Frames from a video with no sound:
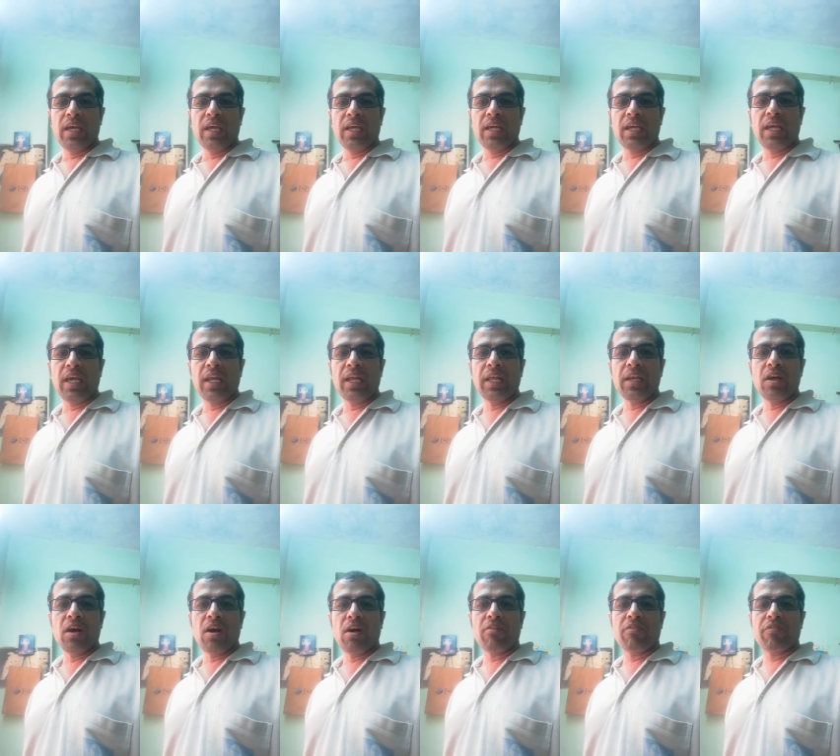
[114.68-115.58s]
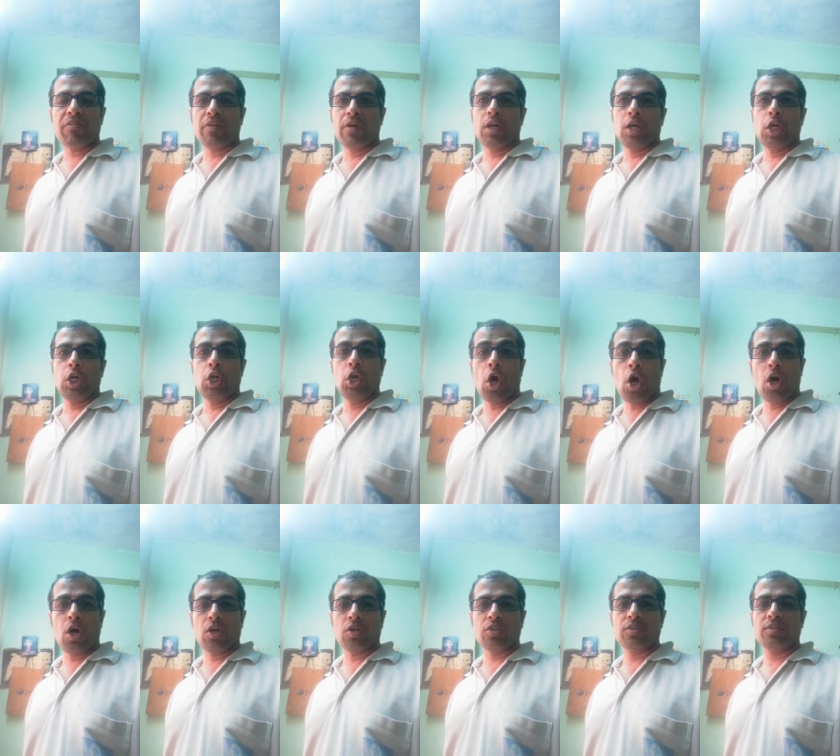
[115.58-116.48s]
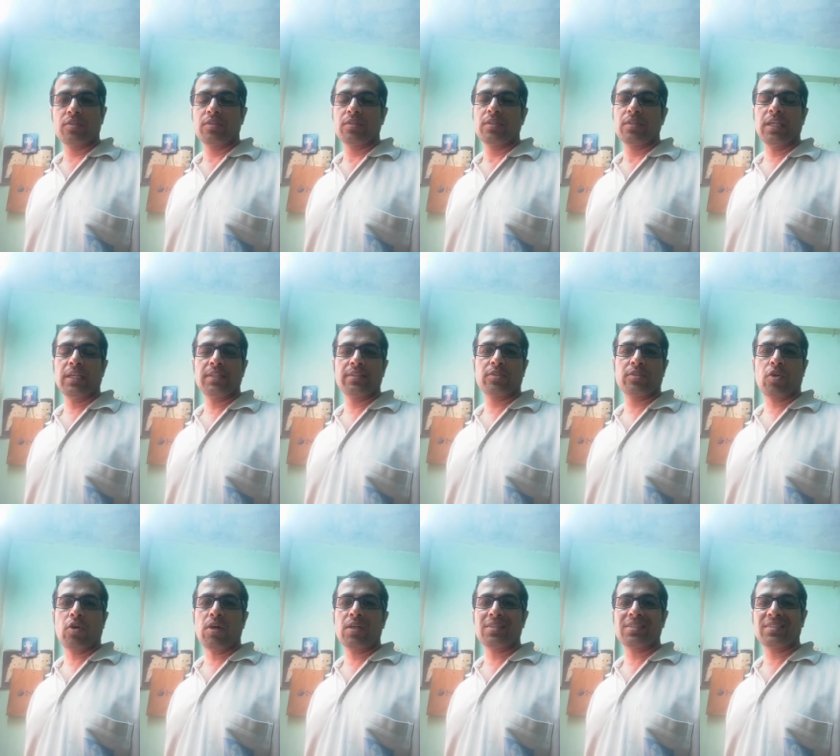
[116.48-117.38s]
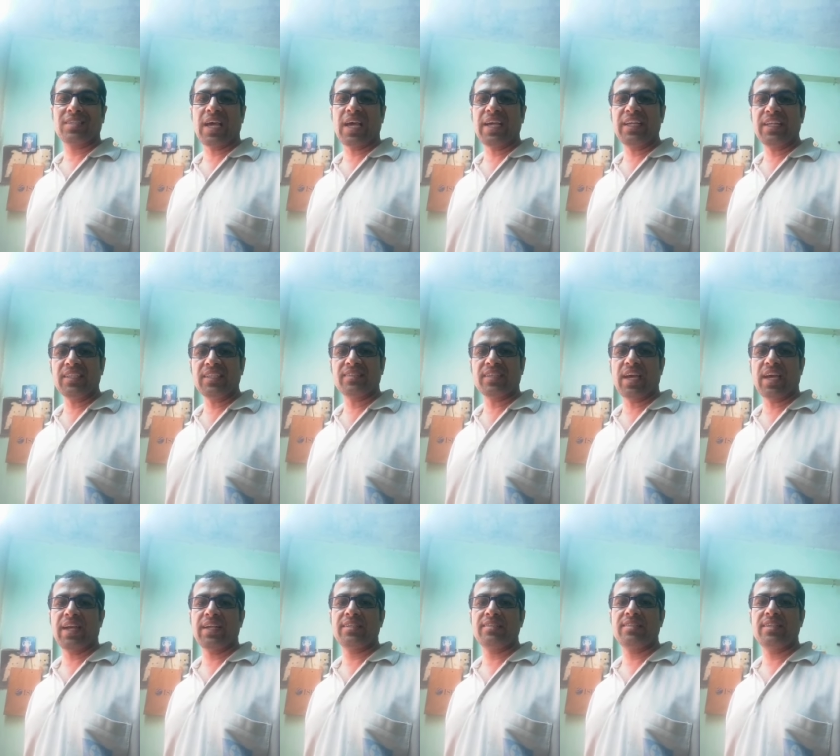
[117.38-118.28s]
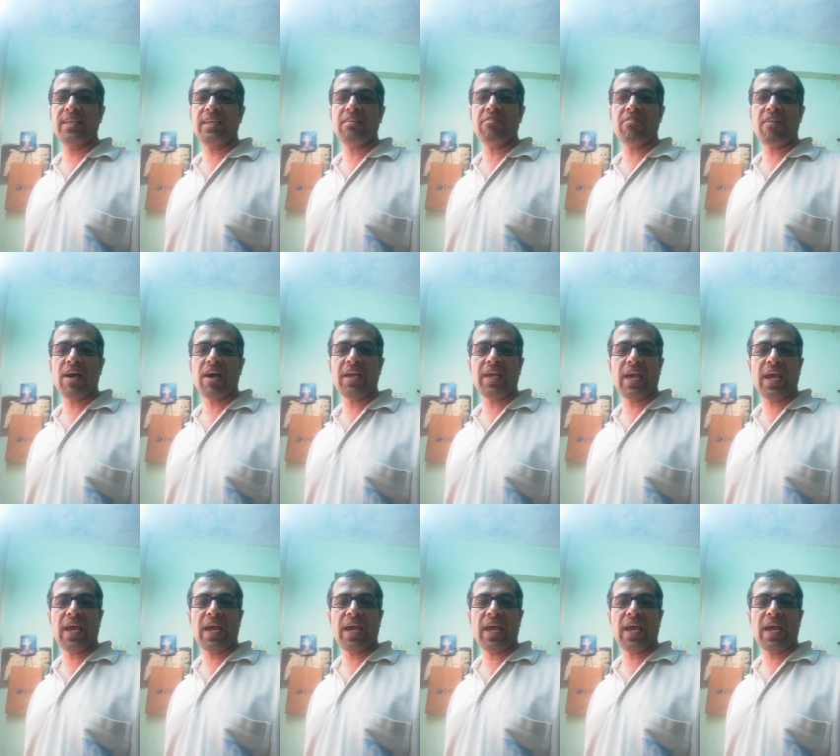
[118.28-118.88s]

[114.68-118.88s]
Killing of dogs, that is called cynicide, C-Y-N-I-C-I-D-E,